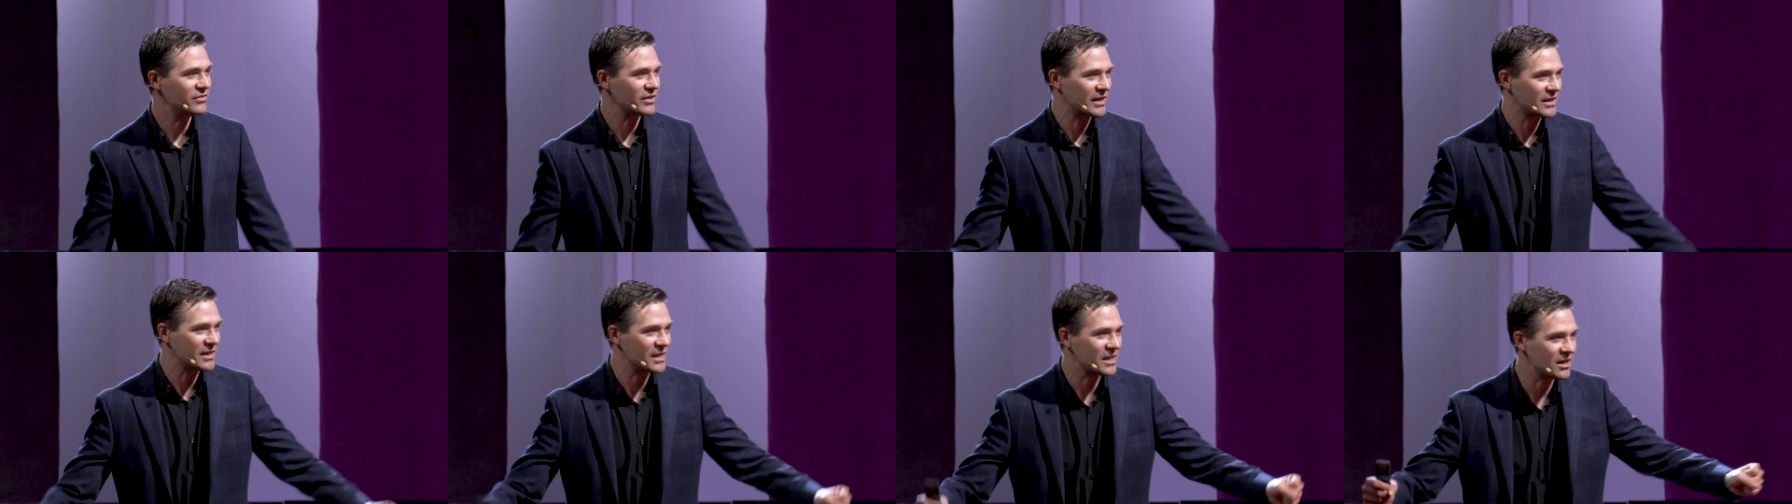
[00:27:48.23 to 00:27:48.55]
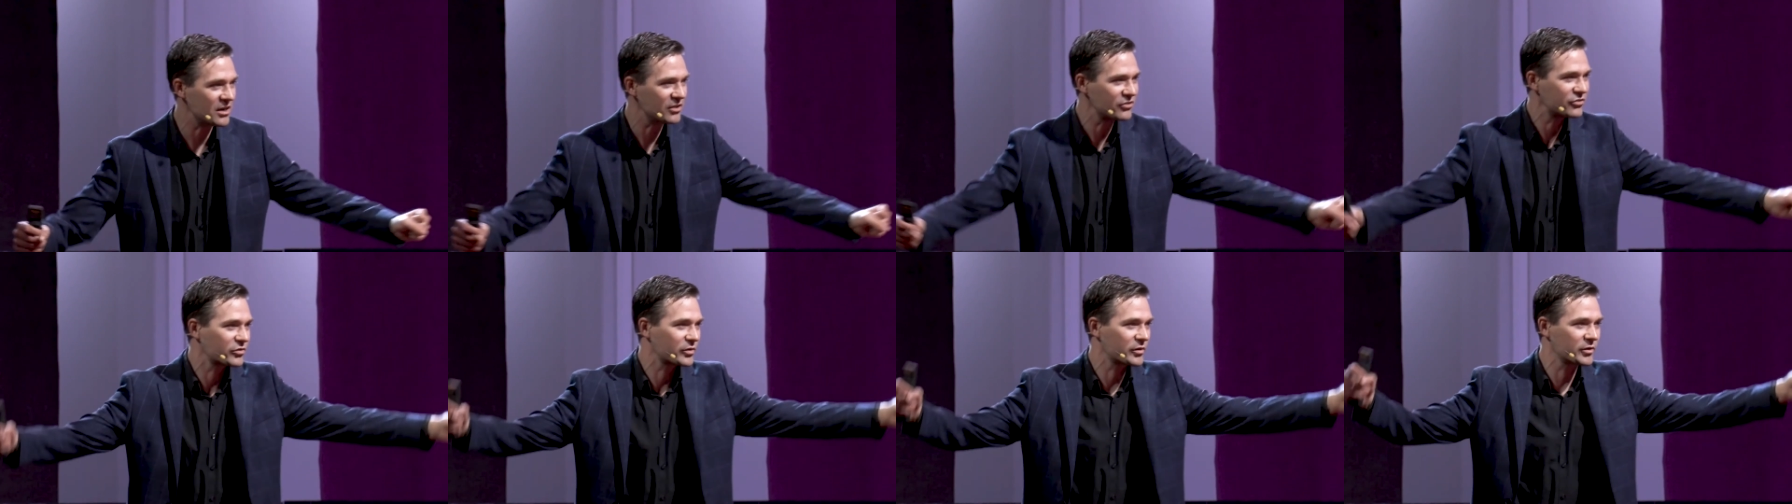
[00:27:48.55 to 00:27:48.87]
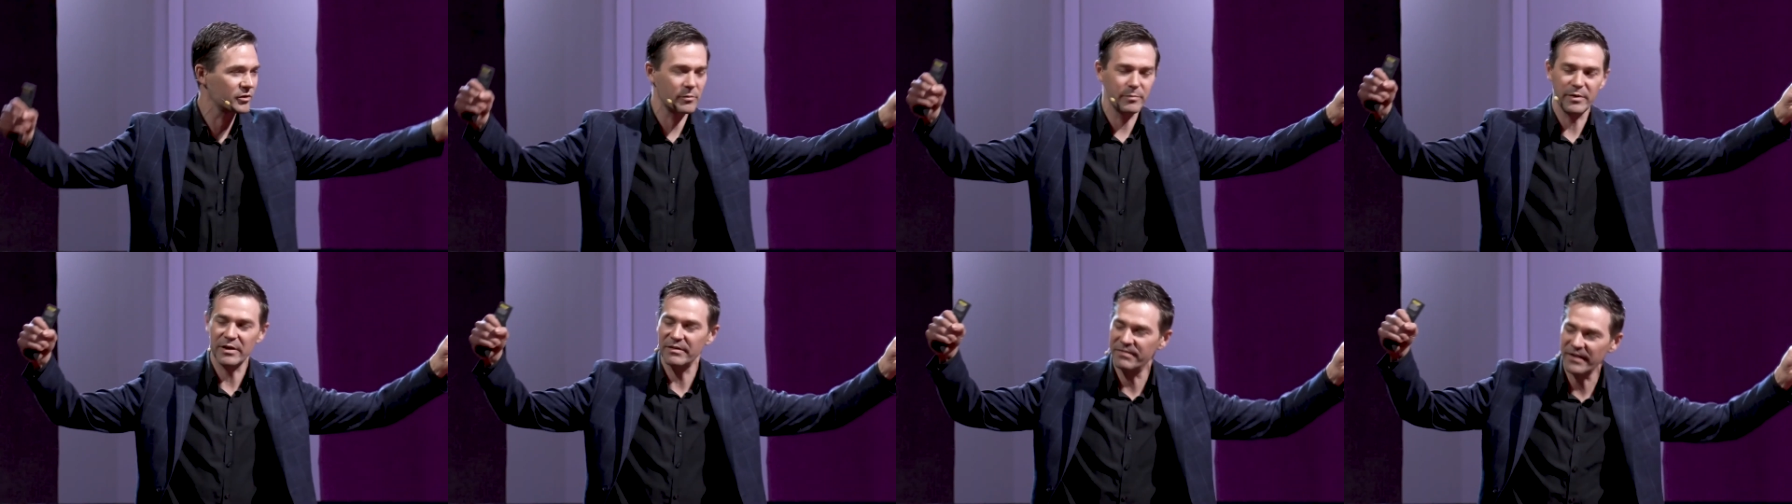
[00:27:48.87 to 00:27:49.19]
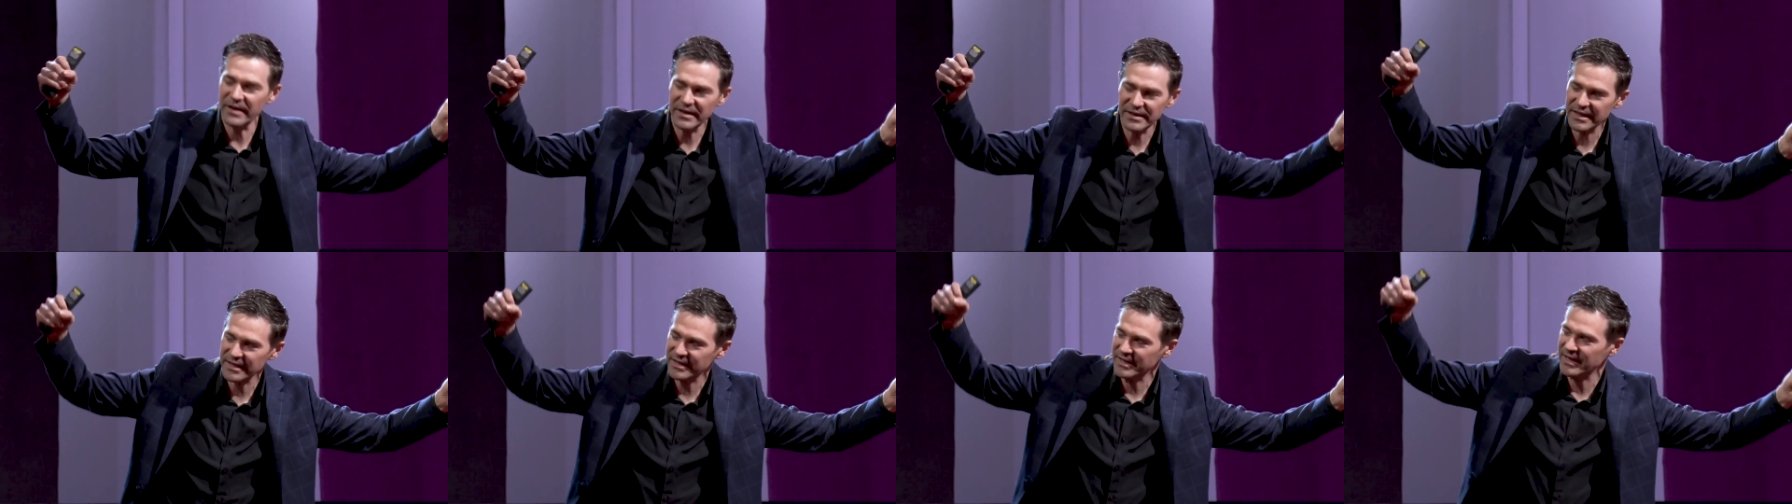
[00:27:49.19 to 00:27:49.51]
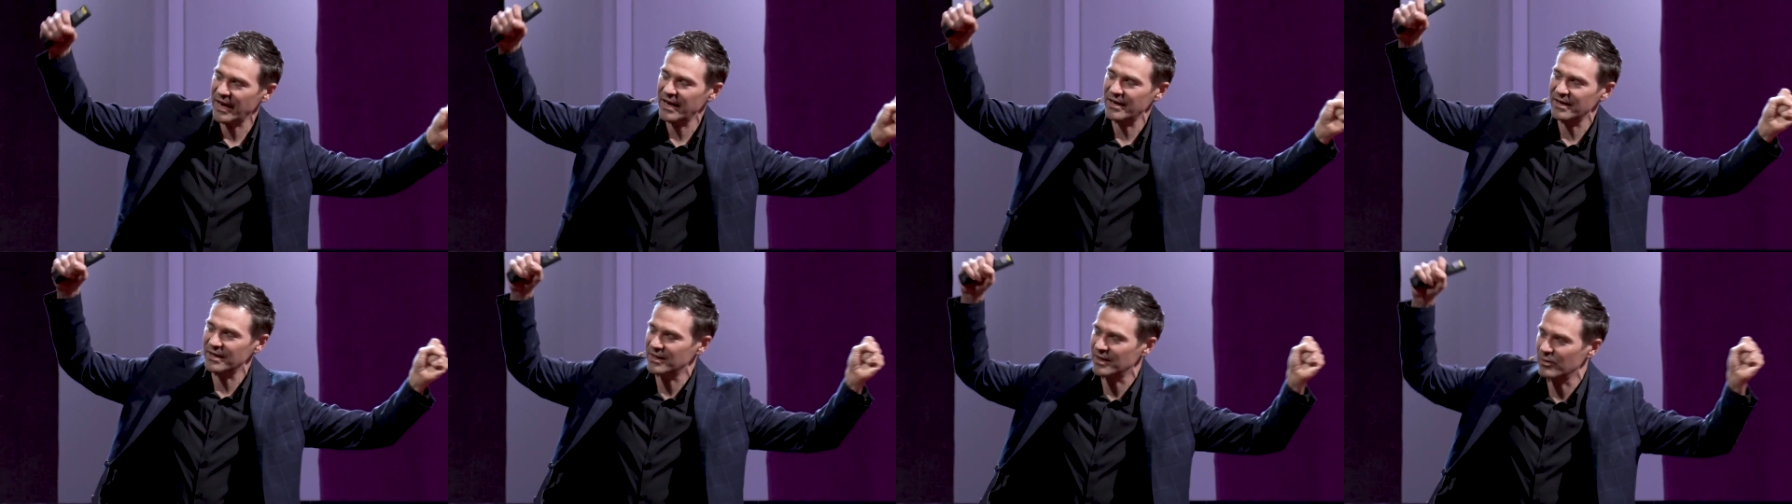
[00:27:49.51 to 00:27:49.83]
and Israel will be
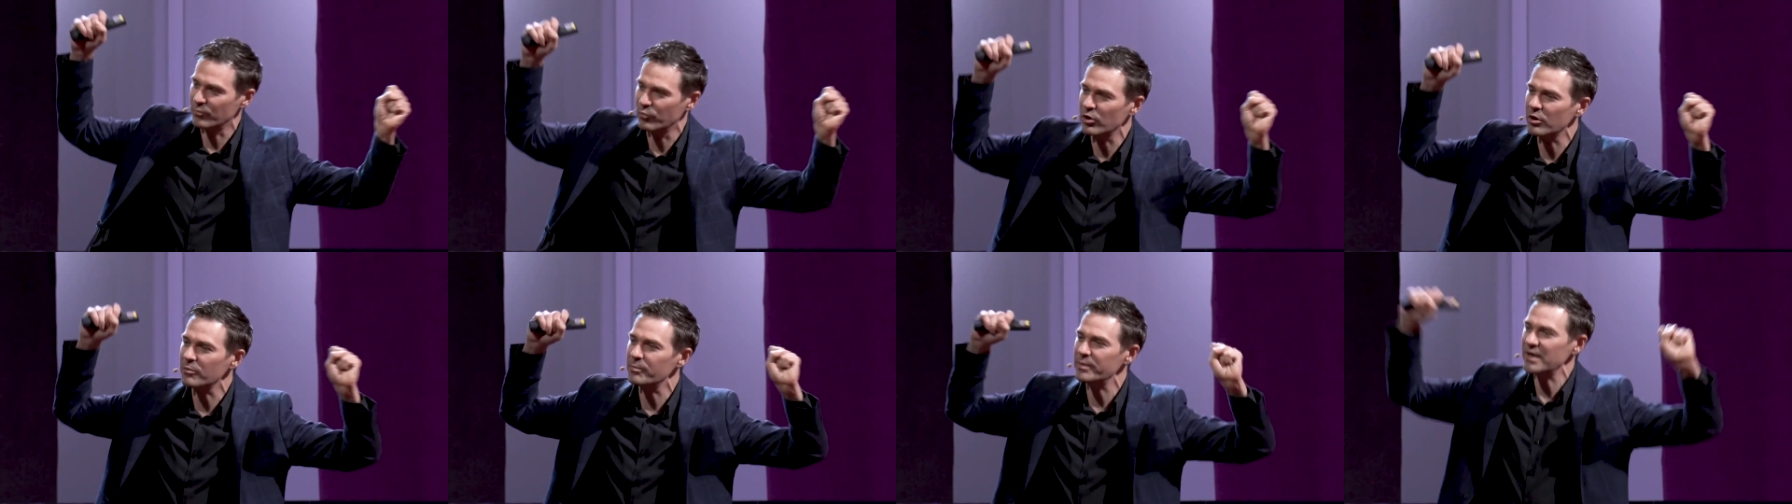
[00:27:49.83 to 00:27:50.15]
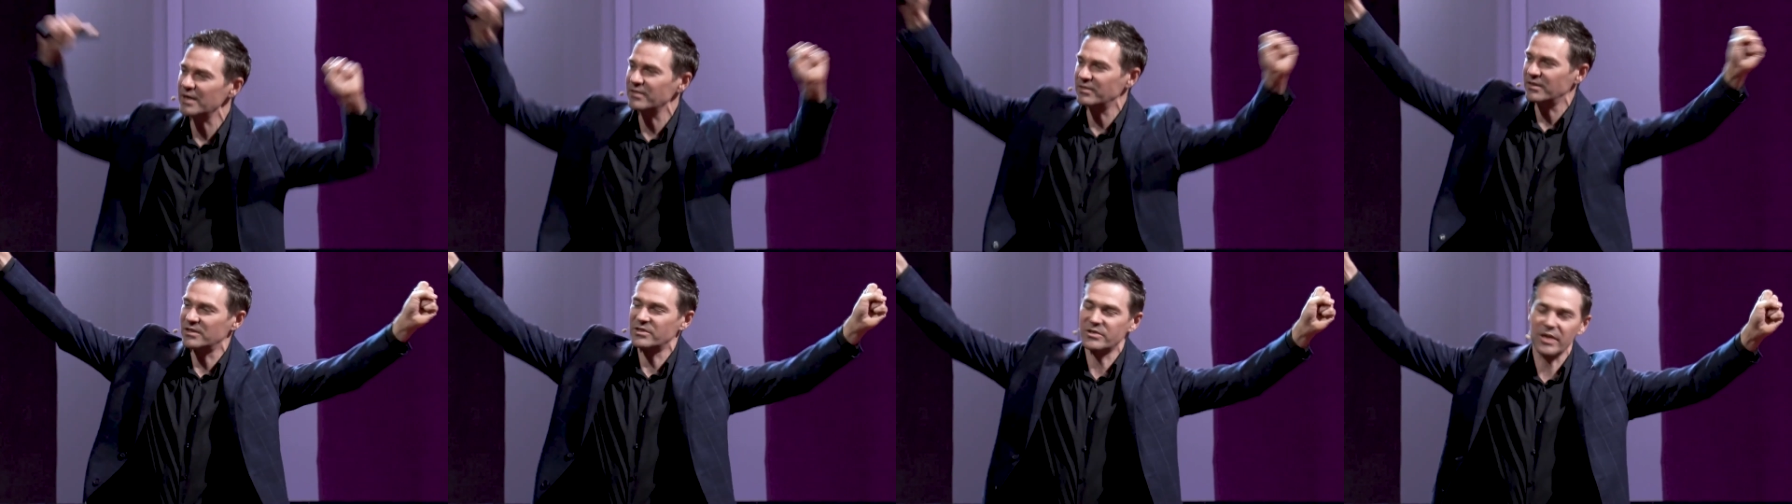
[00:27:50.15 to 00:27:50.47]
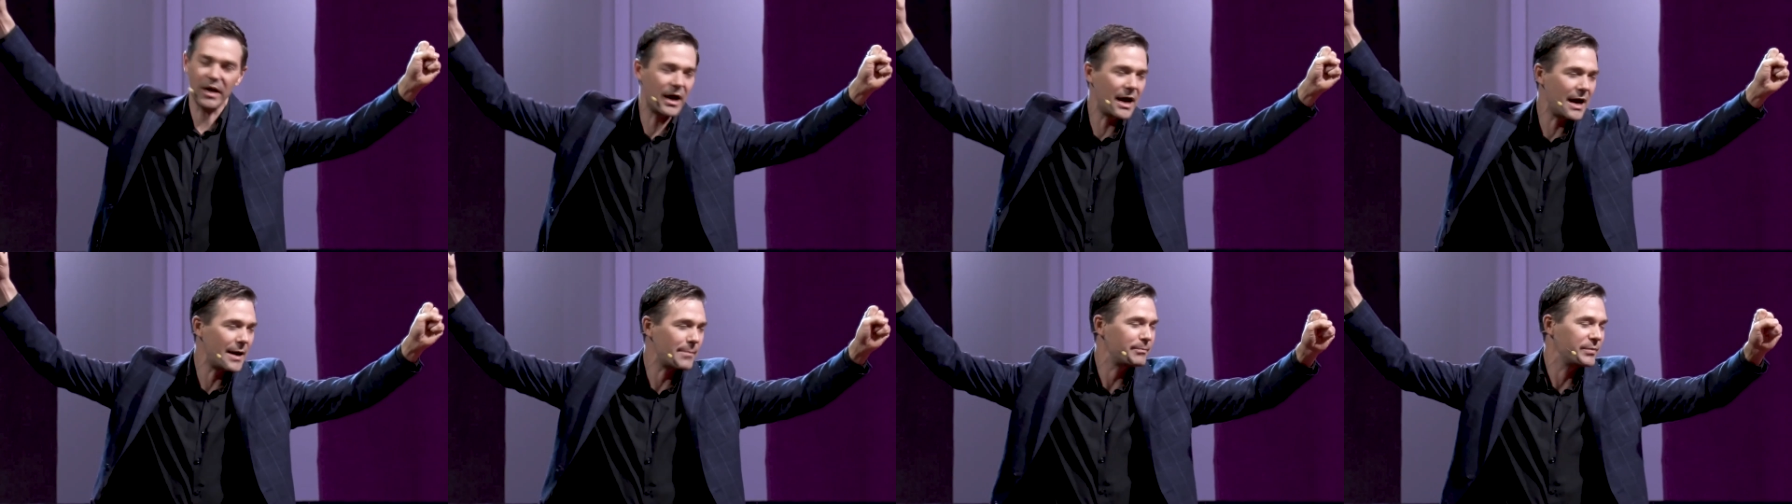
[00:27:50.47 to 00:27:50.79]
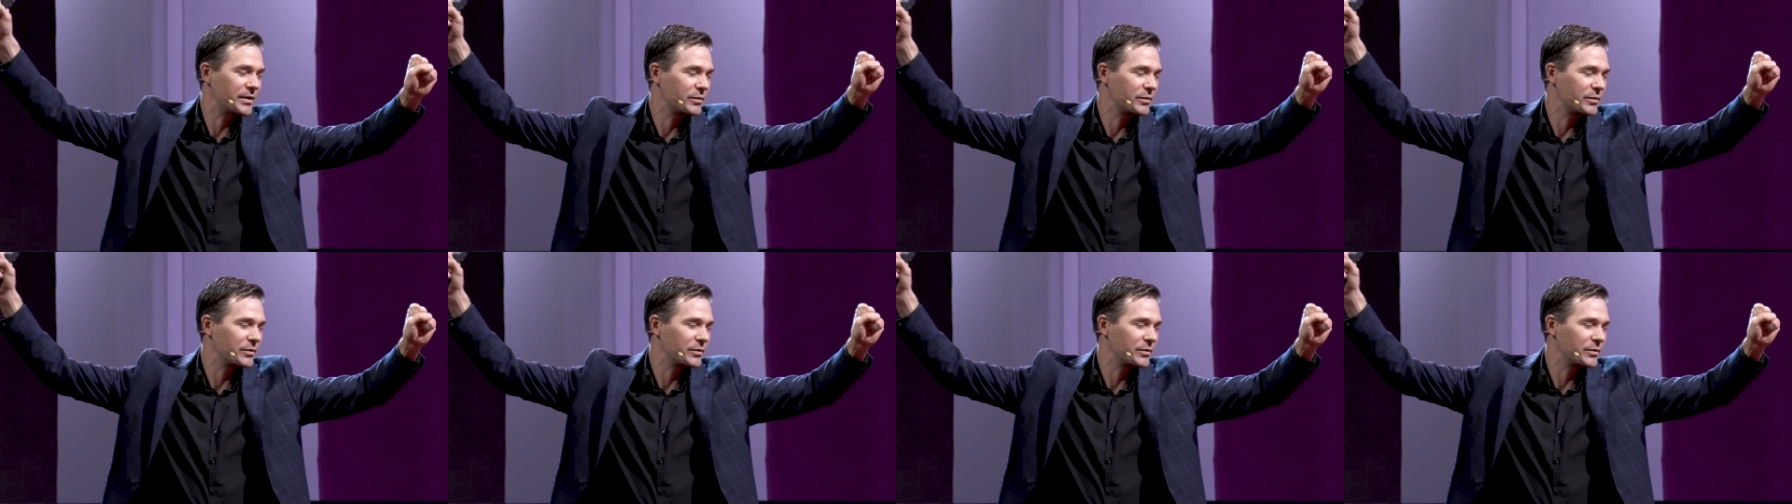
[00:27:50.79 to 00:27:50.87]
vindicated, and we'll be at the top,